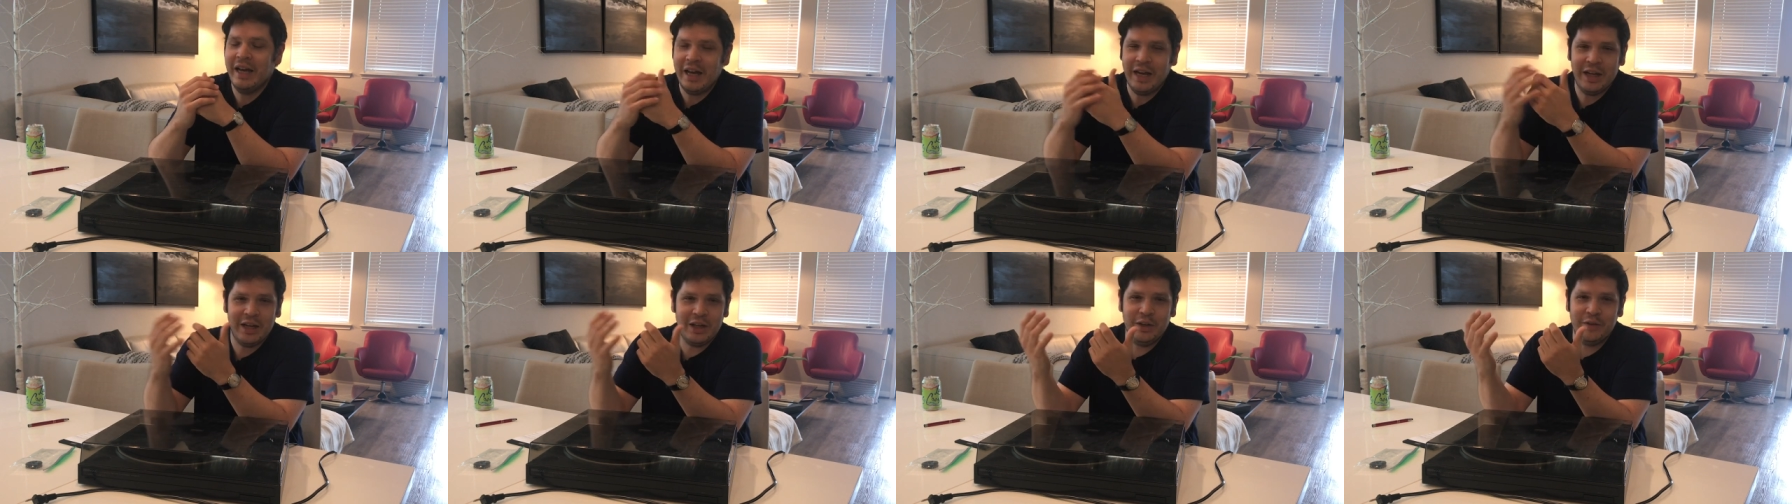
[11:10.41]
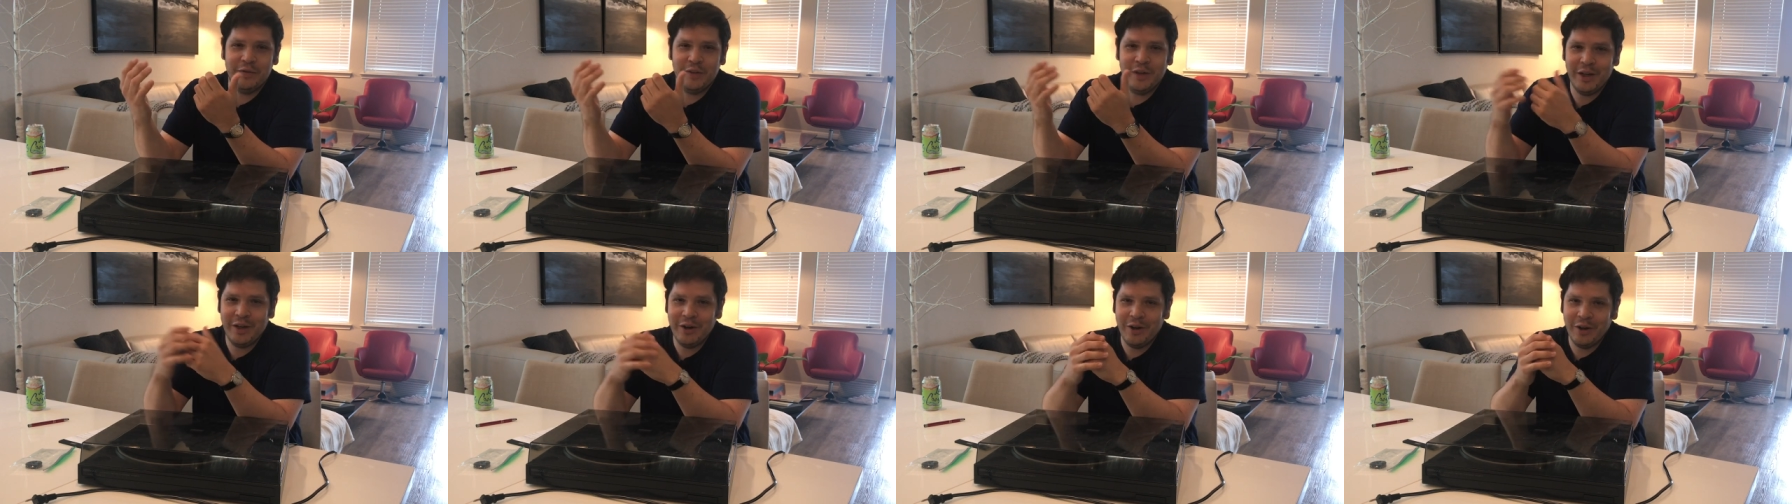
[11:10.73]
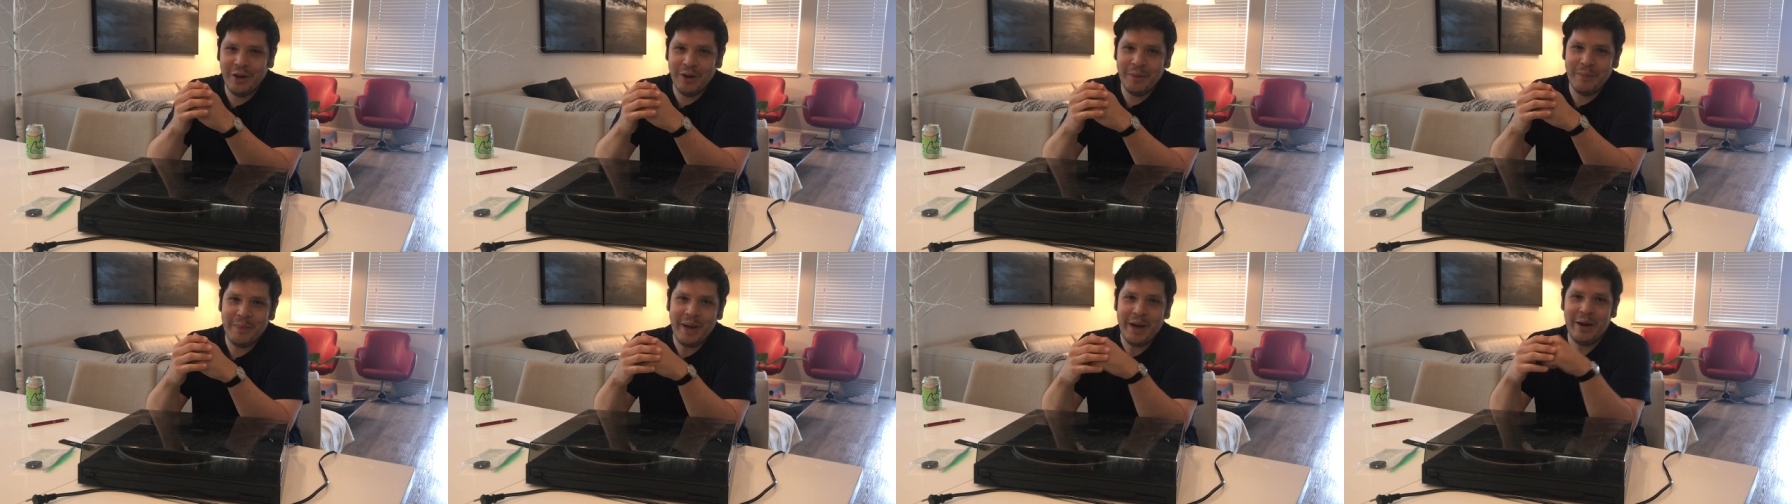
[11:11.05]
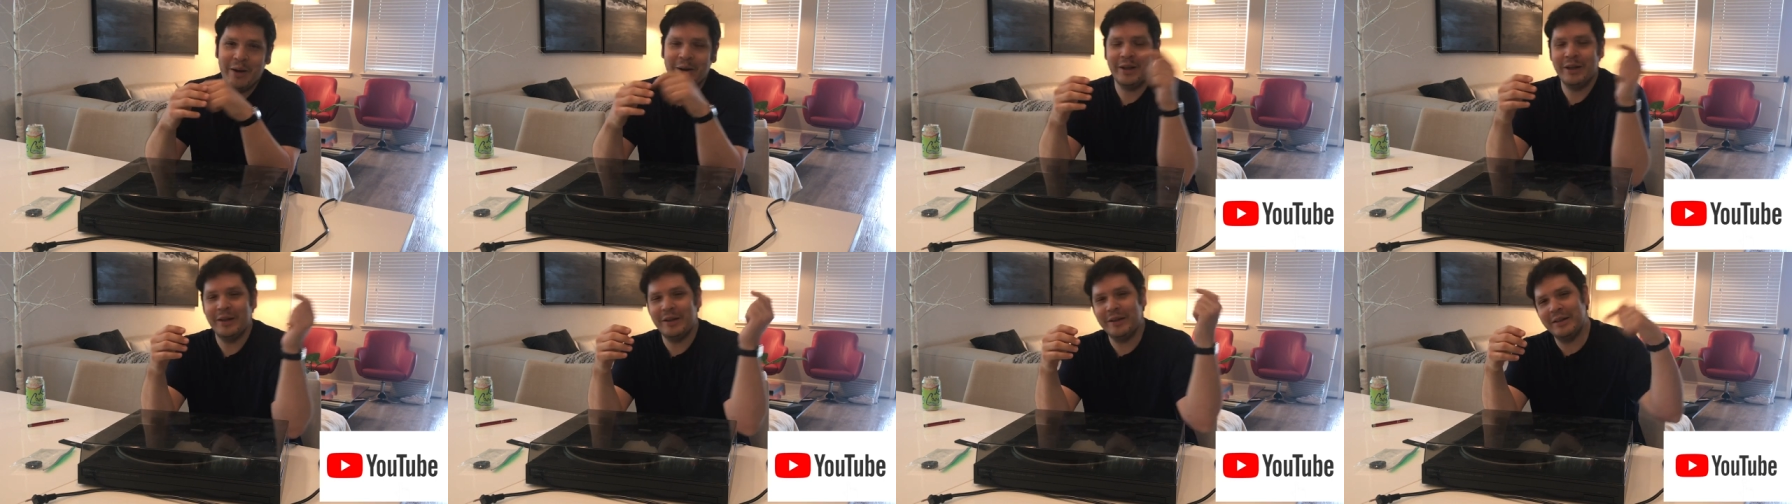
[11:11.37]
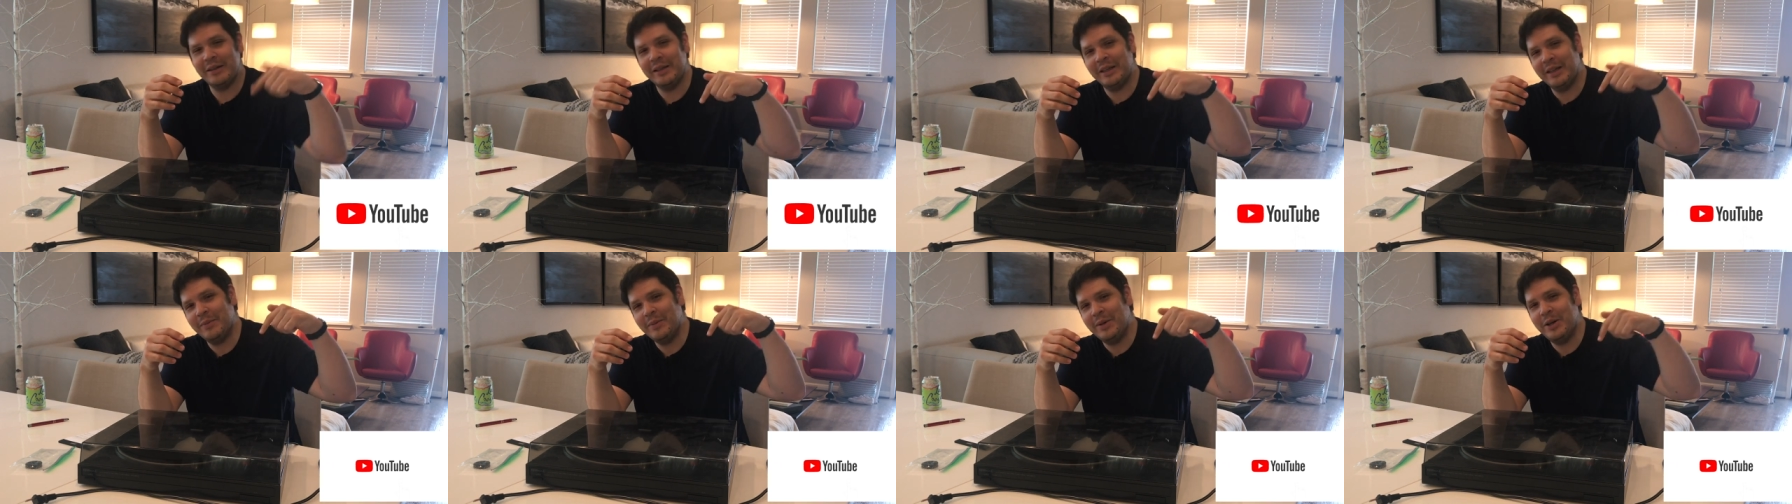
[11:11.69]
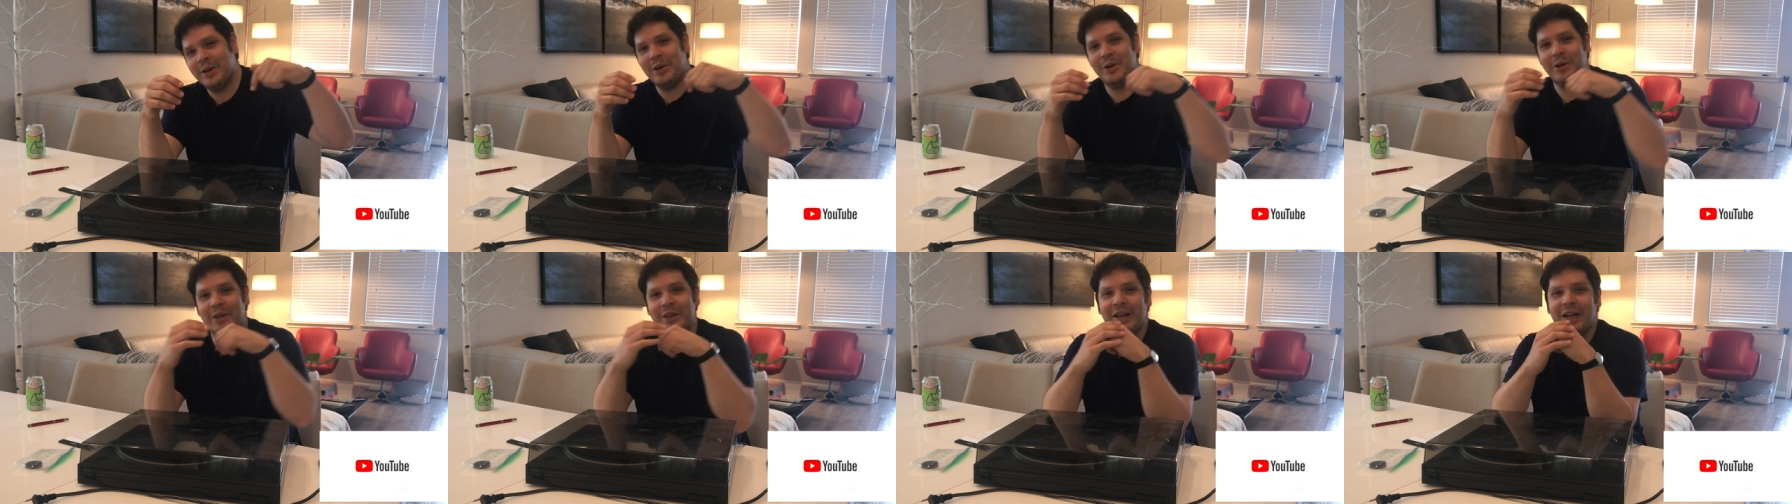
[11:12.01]
I'd love to hear all about it. Let me
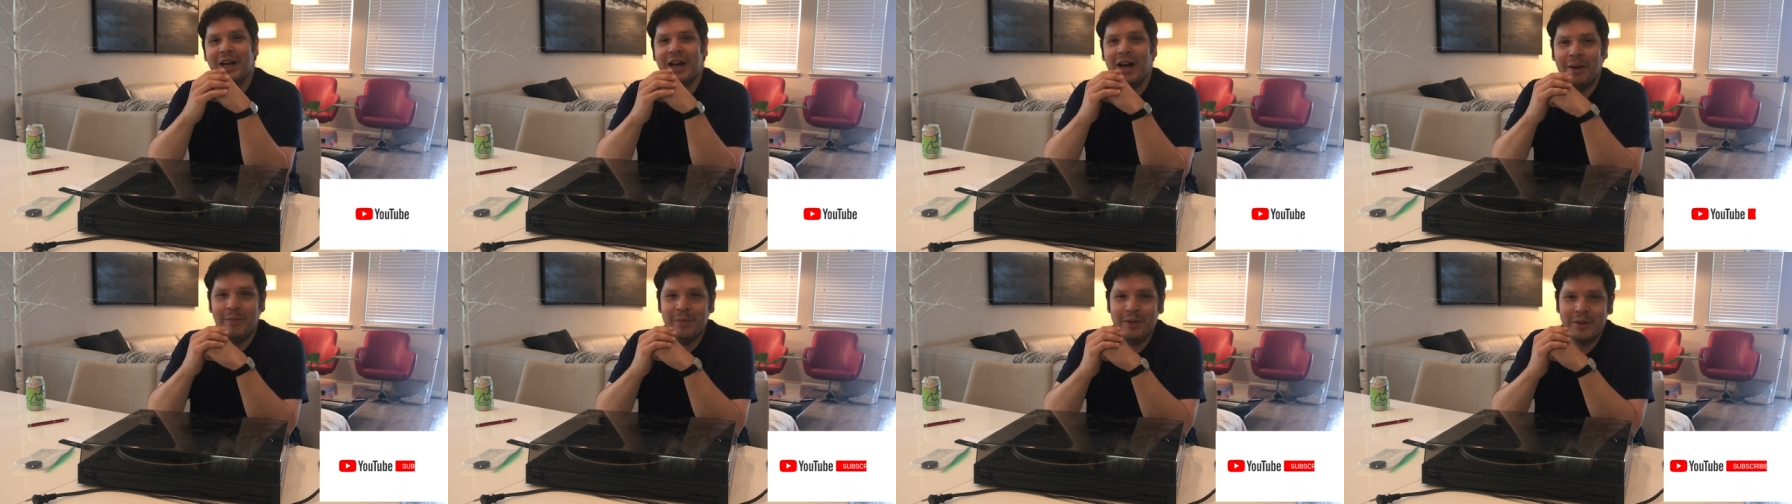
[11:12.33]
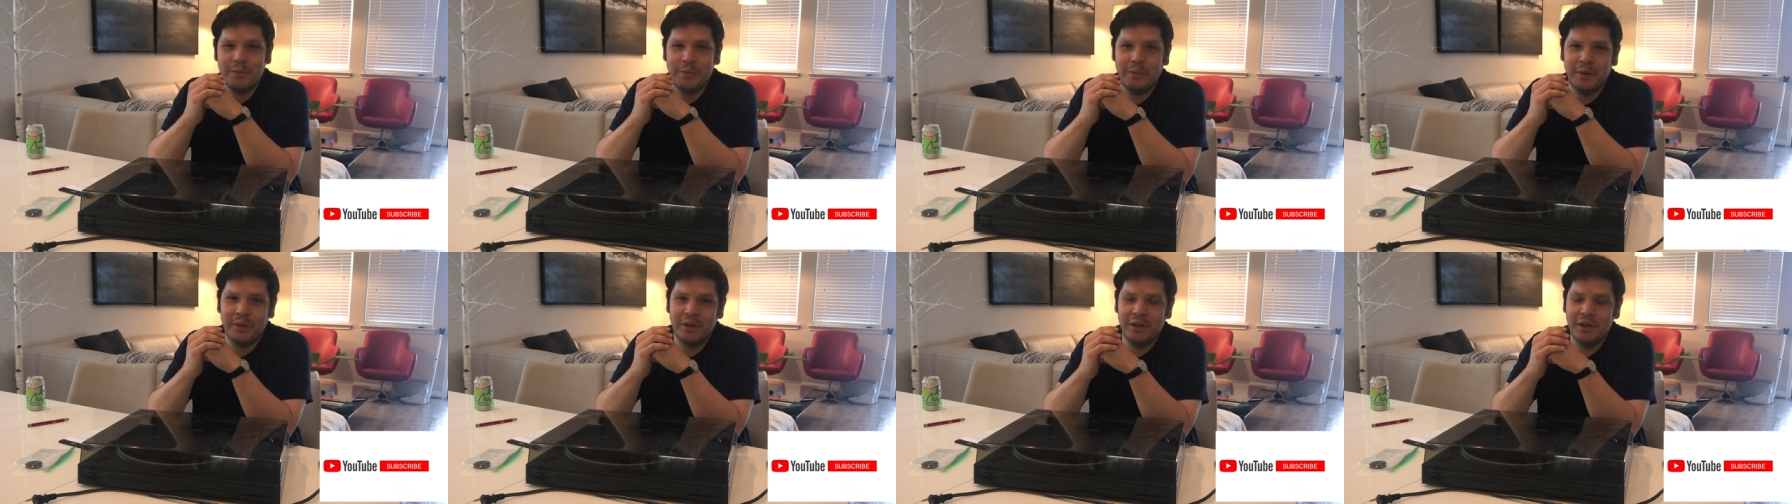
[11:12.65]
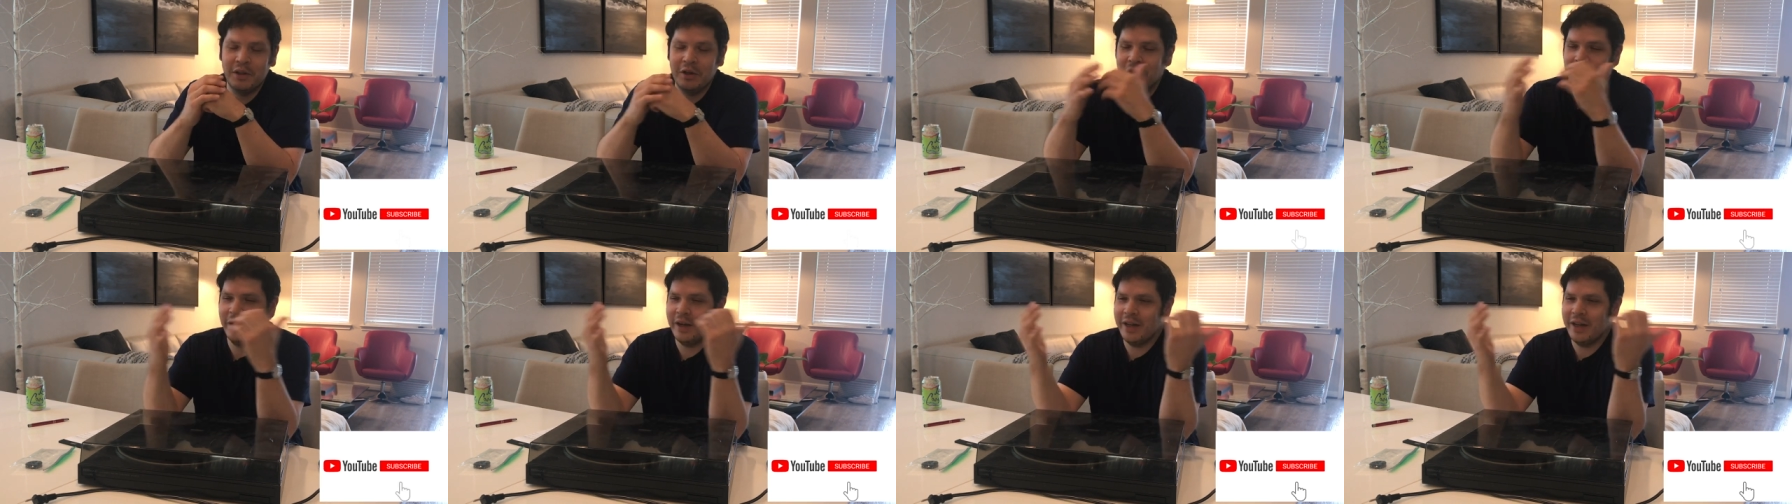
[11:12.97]
know in the comments below.